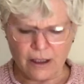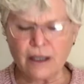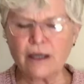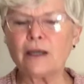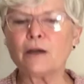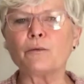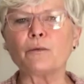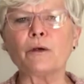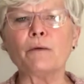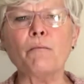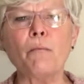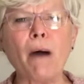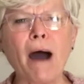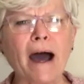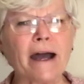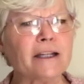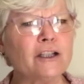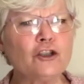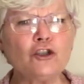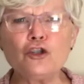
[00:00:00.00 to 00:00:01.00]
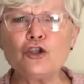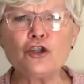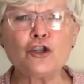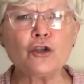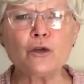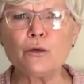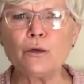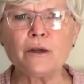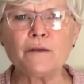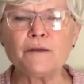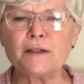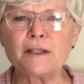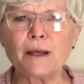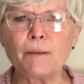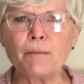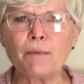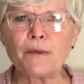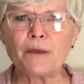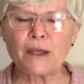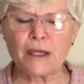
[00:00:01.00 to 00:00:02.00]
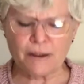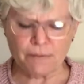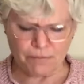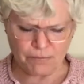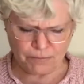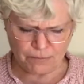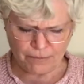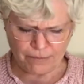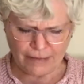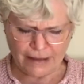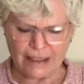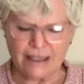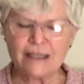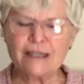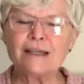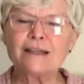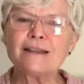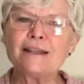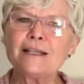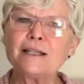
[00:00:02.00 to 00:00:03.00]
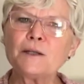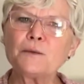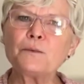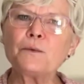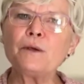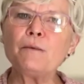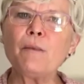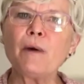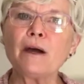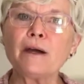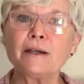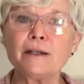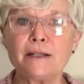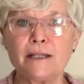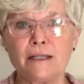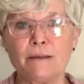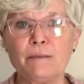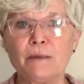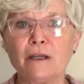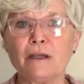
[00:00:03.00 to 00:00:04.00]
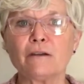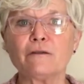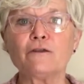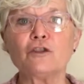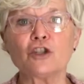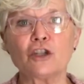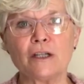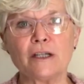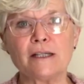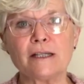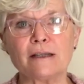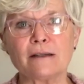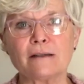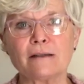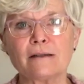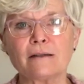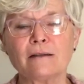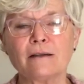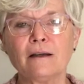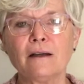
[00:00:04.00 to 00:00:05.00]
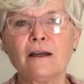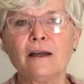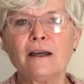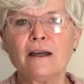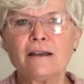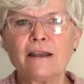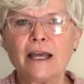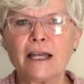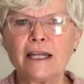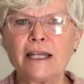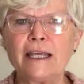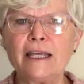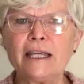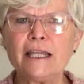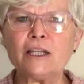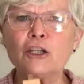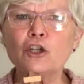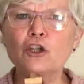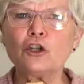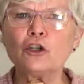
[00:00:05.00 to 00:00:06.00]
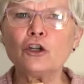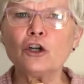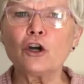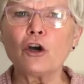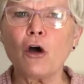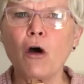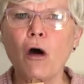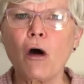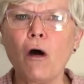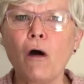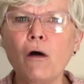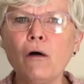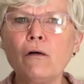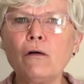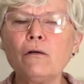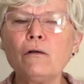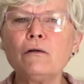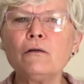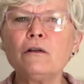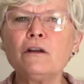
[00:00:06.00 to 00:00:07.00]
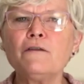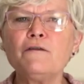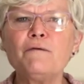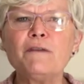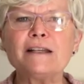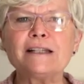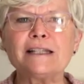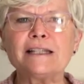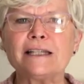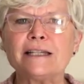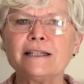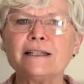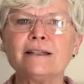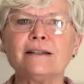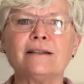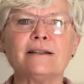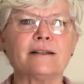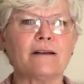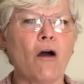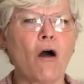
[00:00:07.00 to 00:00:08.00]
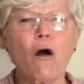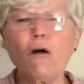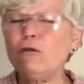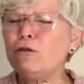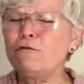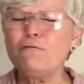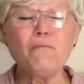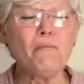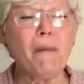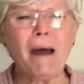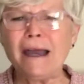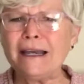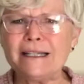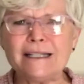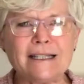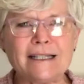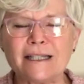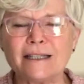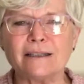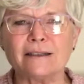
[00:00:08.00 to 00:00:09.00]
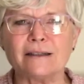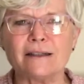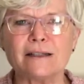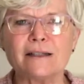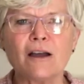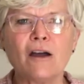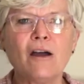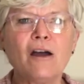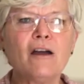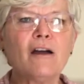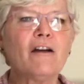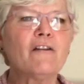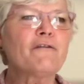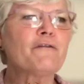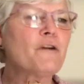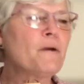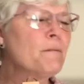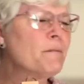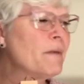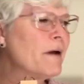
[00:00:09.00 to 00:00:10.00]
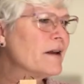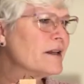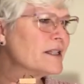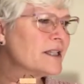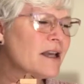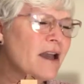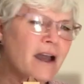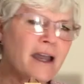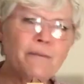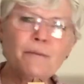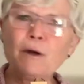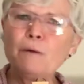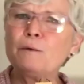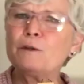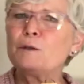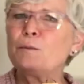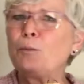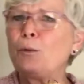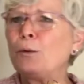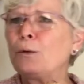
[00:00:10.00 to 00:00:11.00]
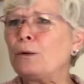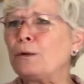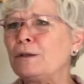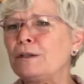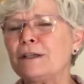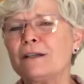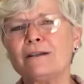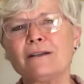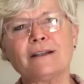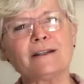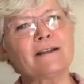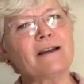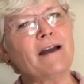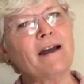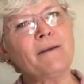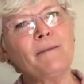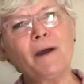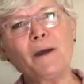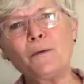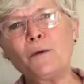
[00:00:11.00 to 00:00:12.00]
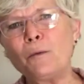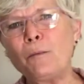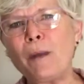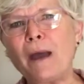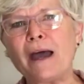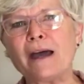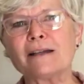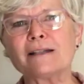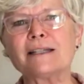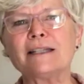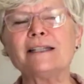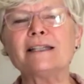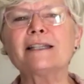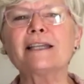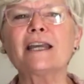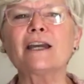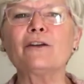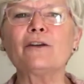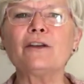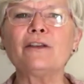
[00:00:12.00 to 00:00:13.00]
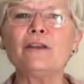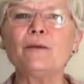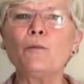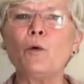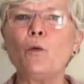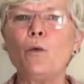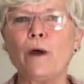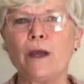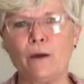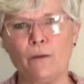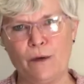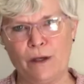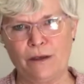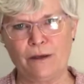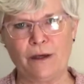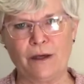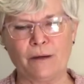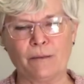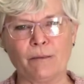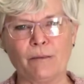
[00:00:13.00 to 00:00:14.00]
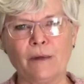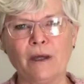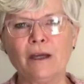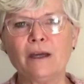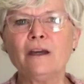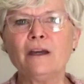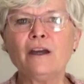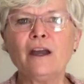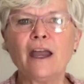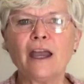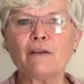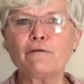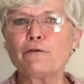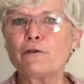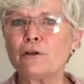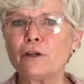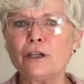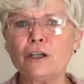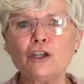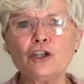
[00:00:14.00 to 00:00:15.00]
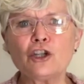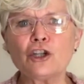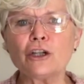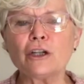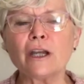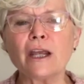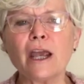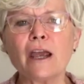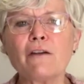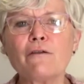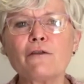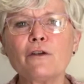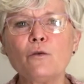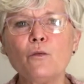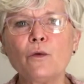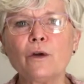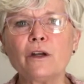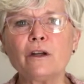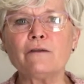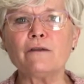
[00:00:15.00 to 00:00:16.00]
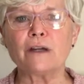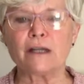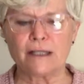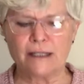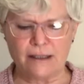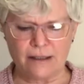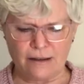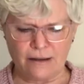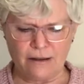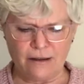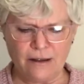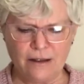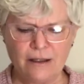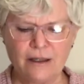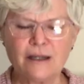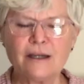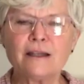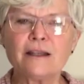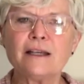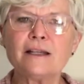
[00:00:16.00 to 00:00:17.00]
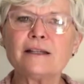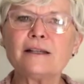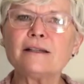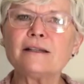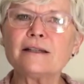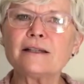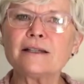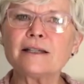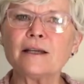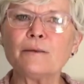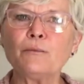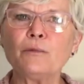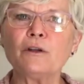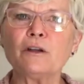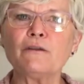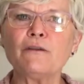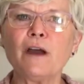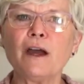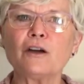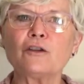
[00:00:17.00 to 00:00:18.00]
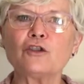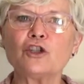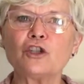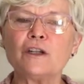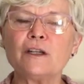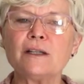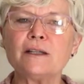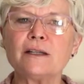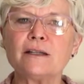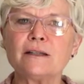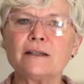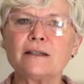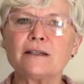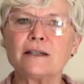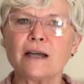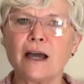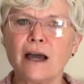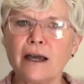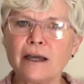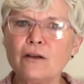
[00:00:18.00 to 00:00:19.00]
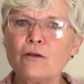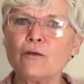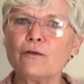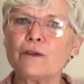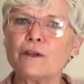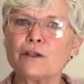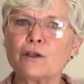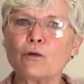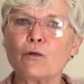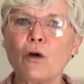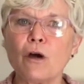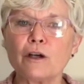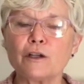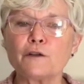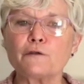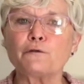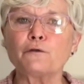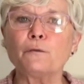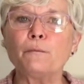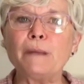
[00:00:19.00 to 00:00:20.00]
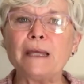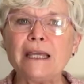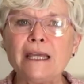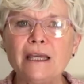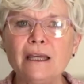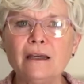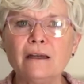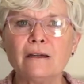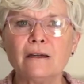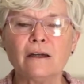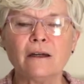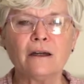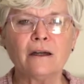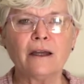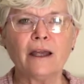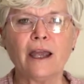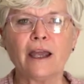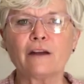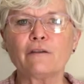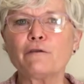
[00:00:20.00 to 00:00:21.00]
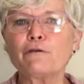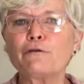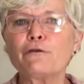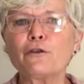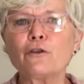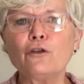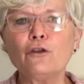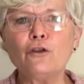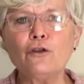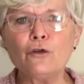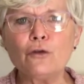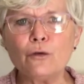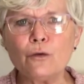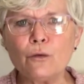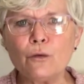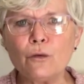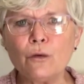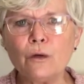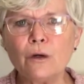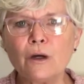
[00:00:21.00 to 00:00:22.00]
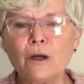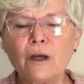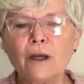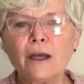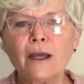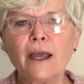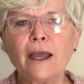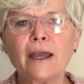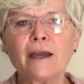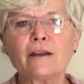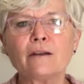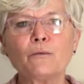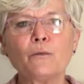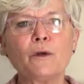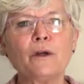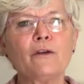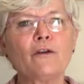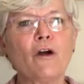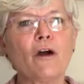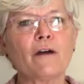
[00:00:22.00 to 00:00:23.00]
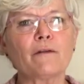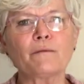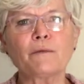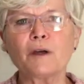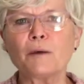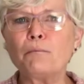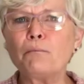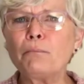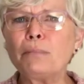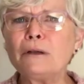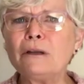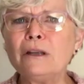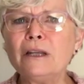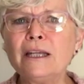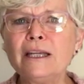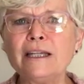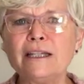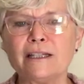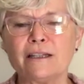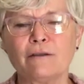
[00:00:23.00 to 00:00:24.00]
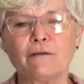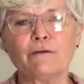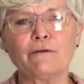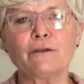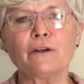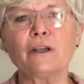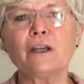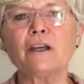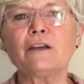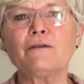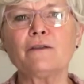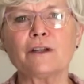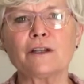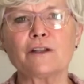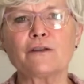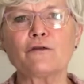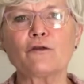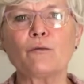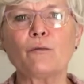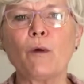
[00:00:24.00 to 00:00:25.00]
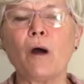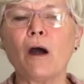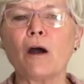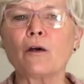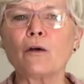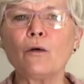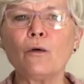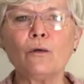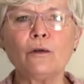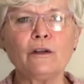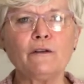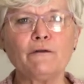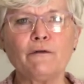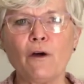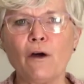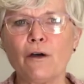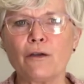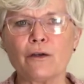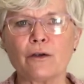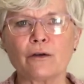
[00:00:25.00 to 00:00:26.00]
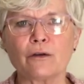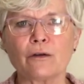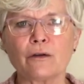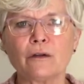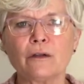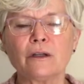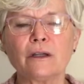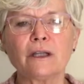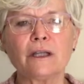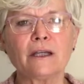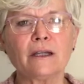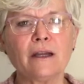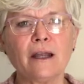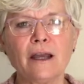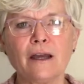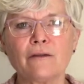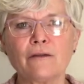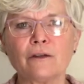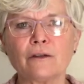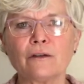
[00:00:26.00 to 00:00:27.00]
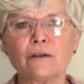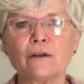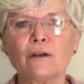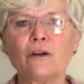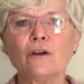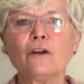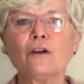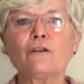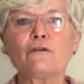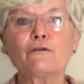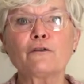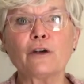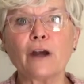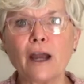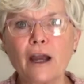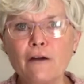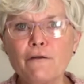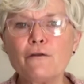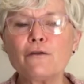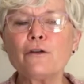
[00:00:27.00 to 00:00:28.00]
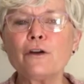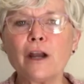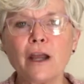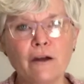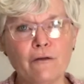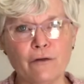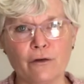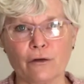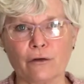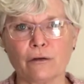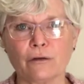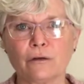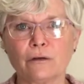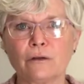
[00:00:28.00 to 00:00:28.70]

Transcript: It reminds you of something. This reminds me of Jesus, that he took all of the sins, all of my sins, from the time I was born to the time I will pass. He's carried them away with him. And for each and every one of us, this is a symbol of how Jesus died on this cross for me and for you. And we got complete forgiveness from our Holy Father in heaven forever and ever